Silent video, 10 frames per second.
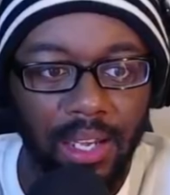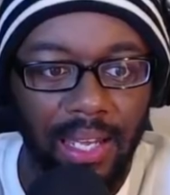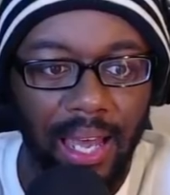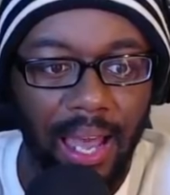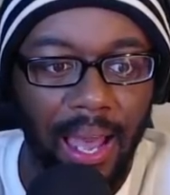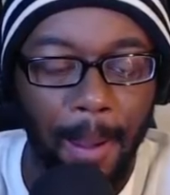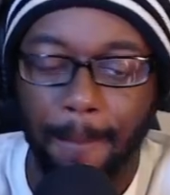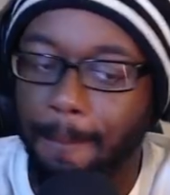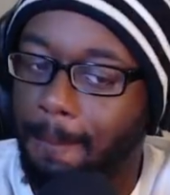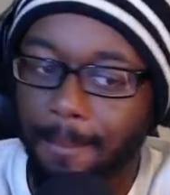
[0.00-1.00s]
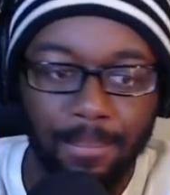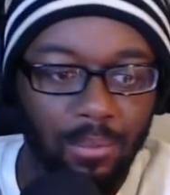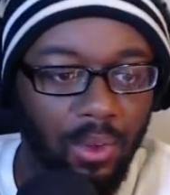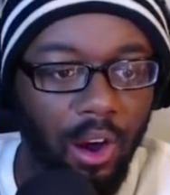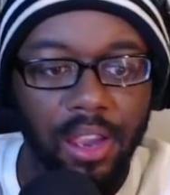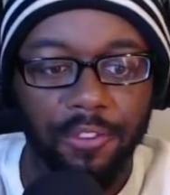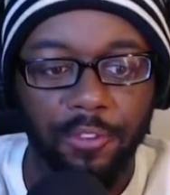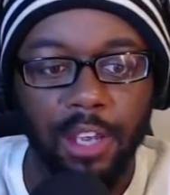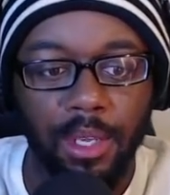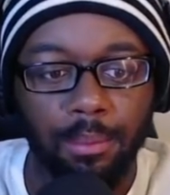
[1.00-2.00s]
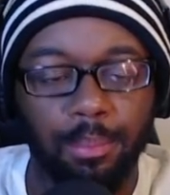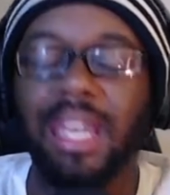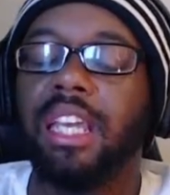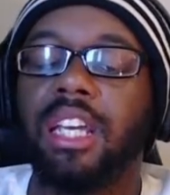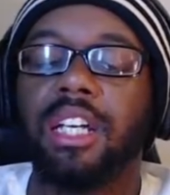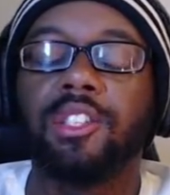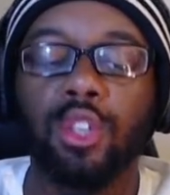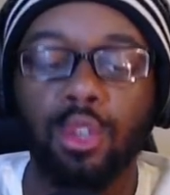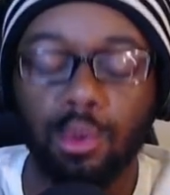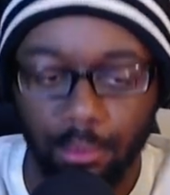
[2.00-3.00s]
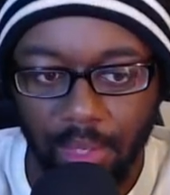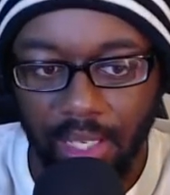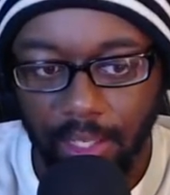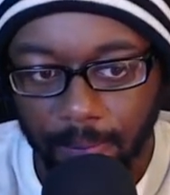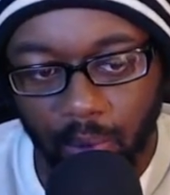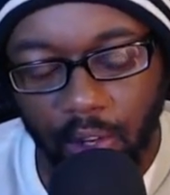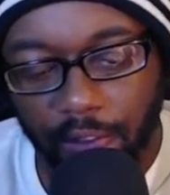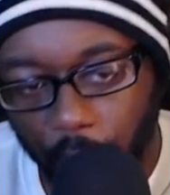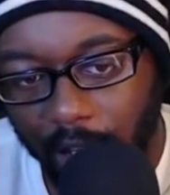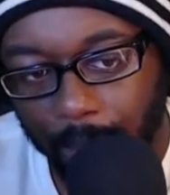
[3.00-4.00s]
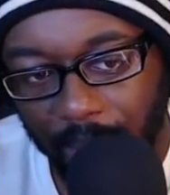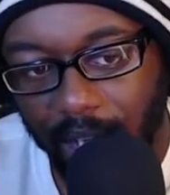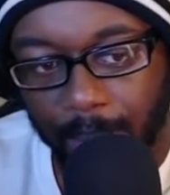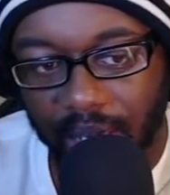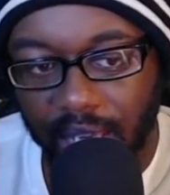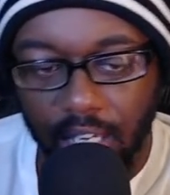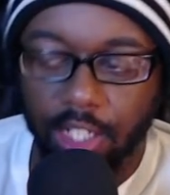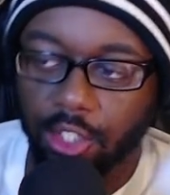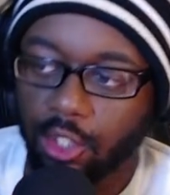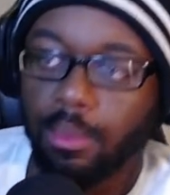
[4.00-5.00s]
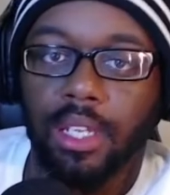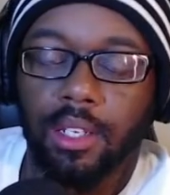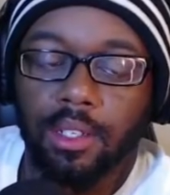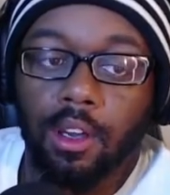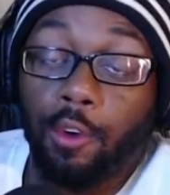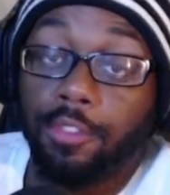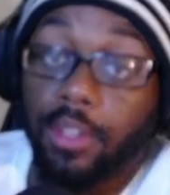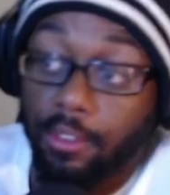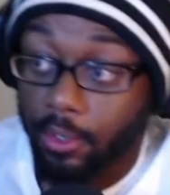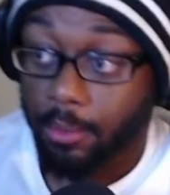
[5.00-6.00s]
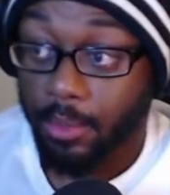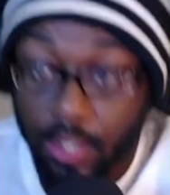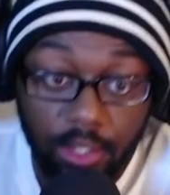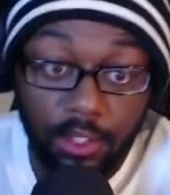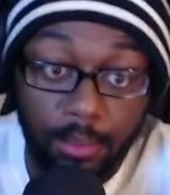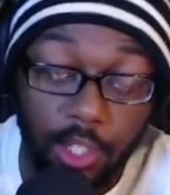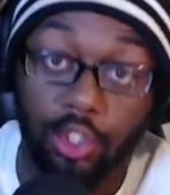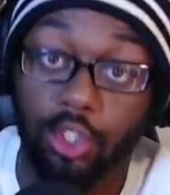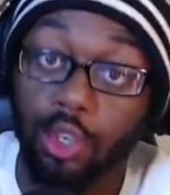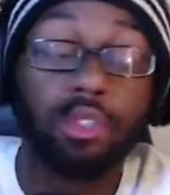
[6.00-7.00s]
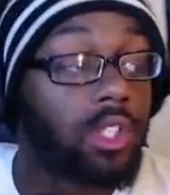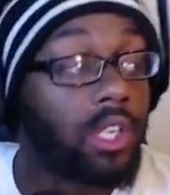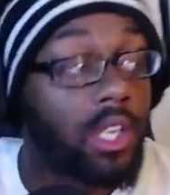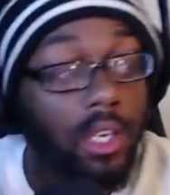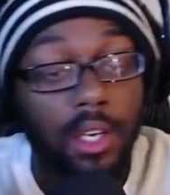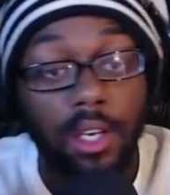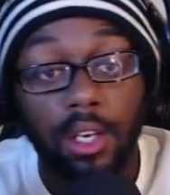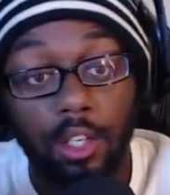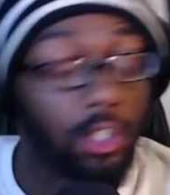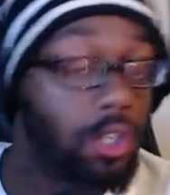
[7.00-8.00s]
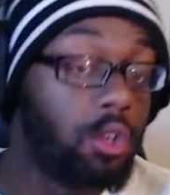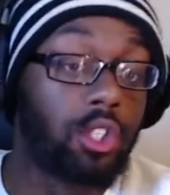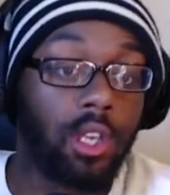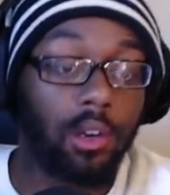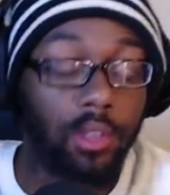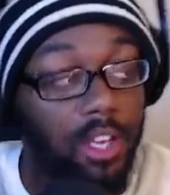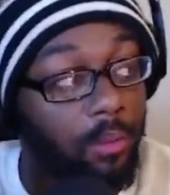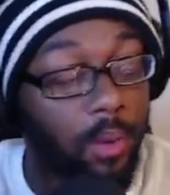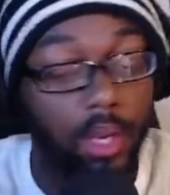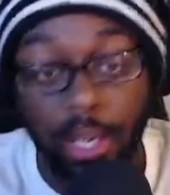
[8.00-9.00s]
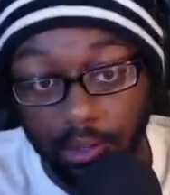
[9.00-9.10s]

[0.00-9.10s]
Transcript: All right, freebie, be good to me. Freebie, be good to me. Hopefully the freebie's good to me, because usually on the giveaway accounts